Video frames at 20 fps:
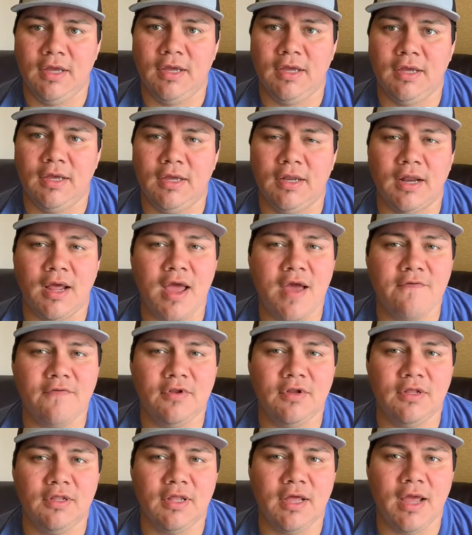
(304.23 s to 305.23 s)
and I
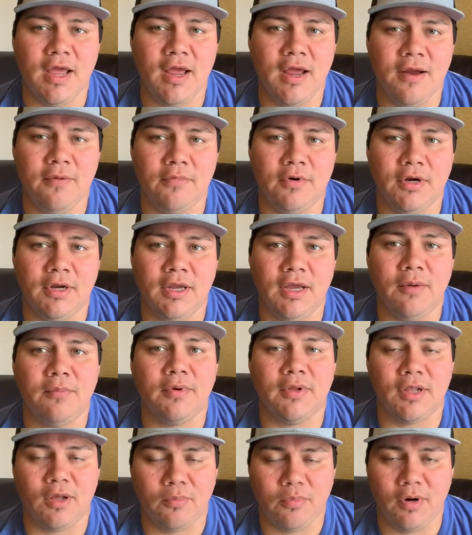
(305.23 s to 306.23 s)
haven't done the Amber yet,
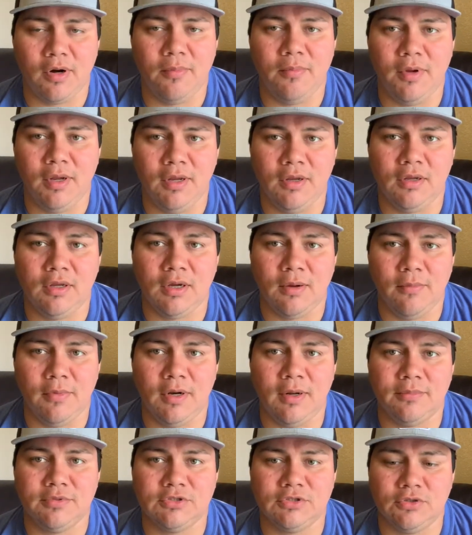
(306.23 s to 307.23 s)
but that'll probably be
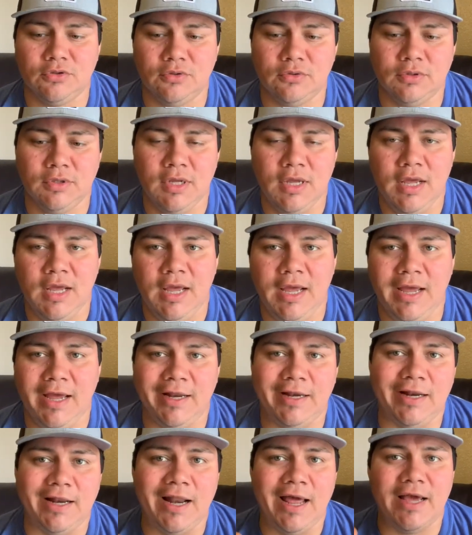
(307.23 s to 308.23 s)
coming up soon.
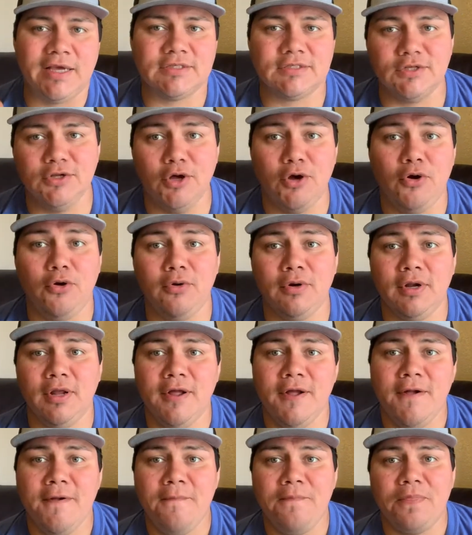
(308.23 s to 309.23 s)
And last note,
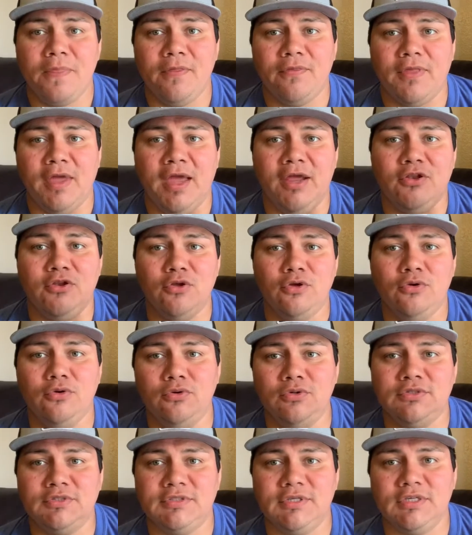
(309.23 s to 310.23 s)
they
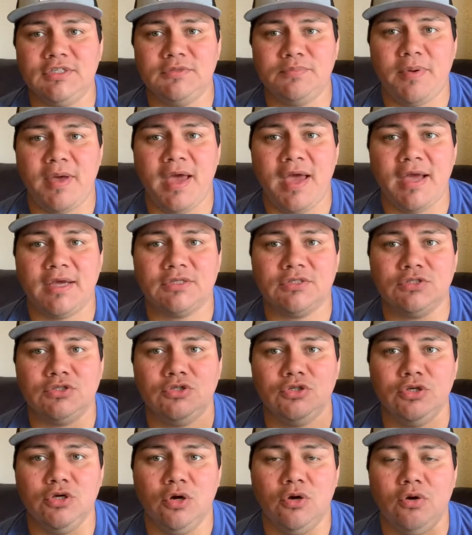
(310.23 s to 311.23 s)
do six packs
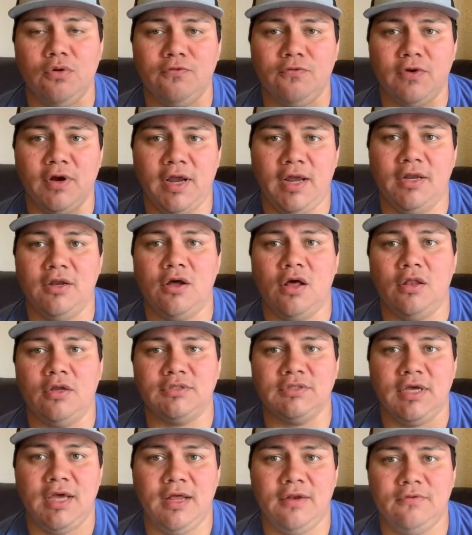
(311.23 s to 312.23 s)
to go for
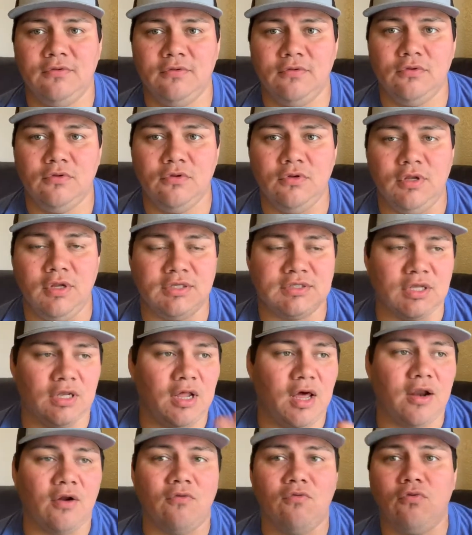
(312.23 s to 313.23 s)
$8. They had, it's a
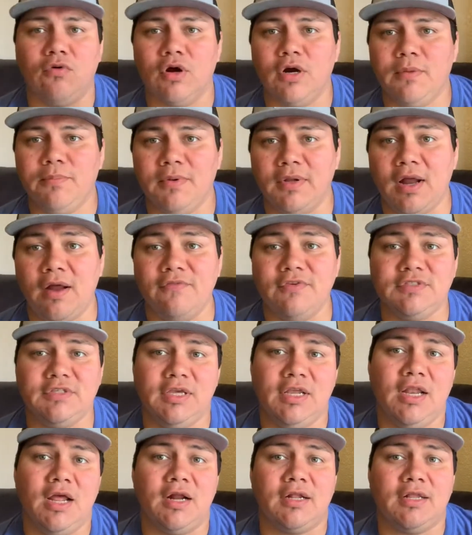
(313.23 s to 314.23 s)
lot of work, but
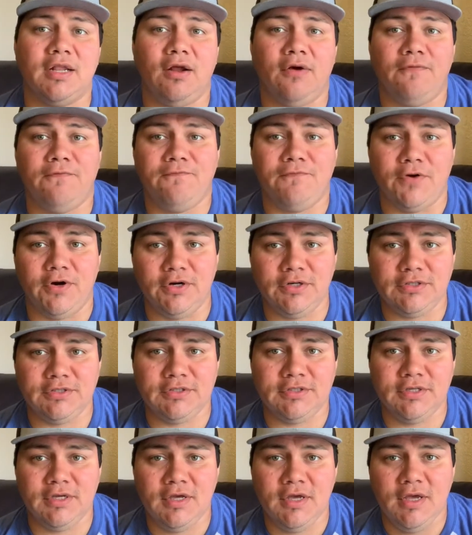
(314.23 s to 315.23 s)
obviously they knocked it out
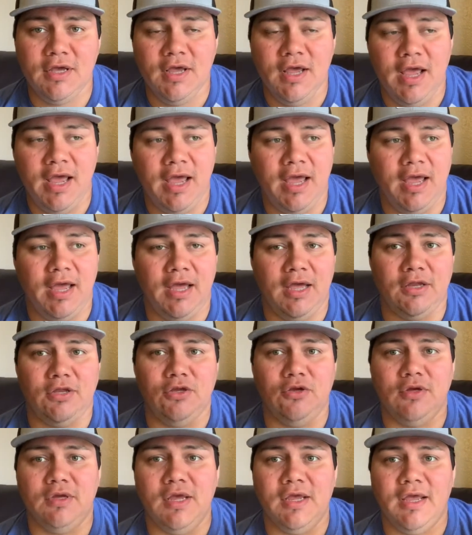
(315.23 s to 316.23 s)
first,
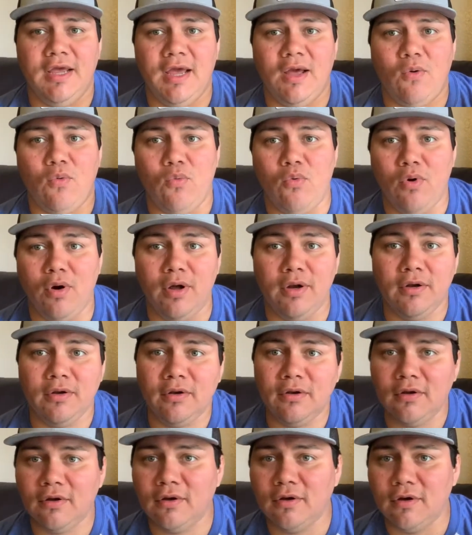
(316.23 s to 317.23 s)
and you can get
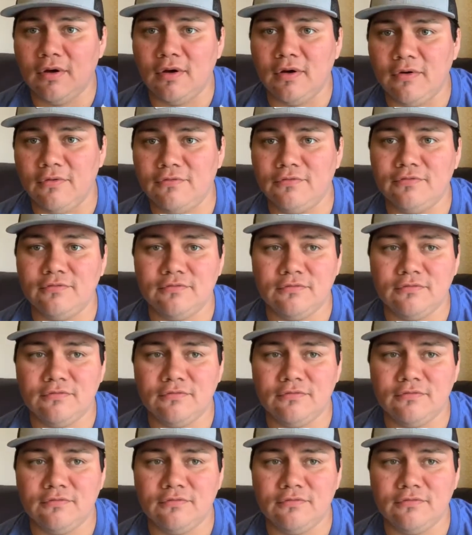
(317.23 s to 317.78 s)
one of